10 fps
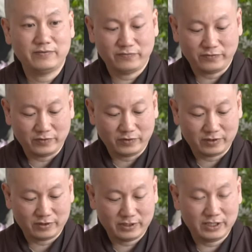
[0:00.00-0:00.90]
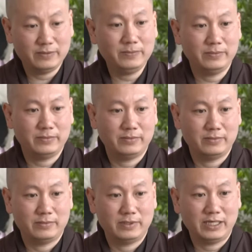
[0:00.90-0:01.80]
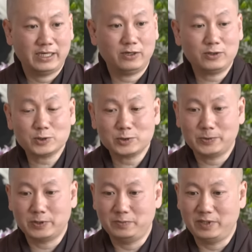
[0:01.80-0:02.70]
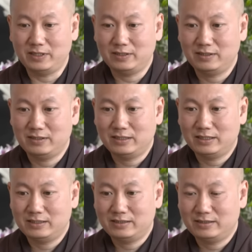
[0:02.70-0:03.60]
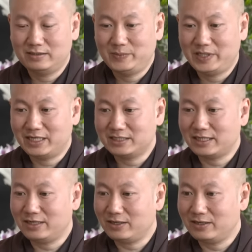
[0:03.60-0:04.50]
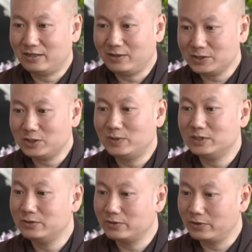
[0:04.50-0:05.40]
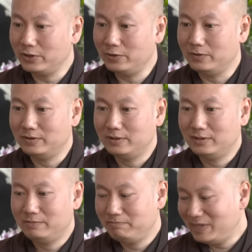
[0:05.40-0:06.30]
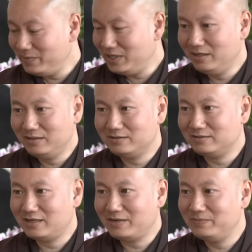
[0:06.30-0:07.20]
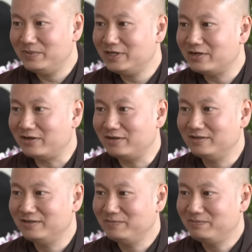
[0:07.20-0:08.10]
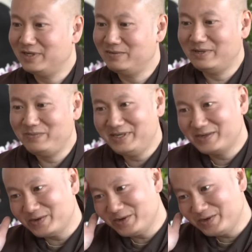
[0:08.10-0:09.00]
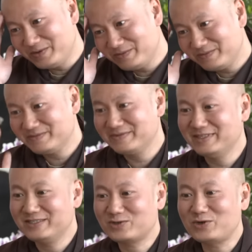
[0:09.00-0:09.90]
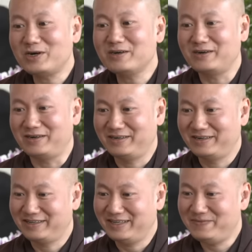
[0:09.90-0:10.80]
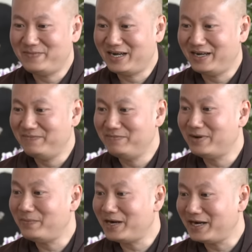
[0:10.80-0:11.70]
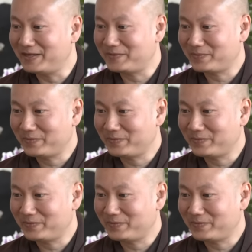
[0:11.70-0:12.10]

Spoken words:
for him and also for me, because I also want to grow, maybe not bigger, but maybe grow stronger in my mind.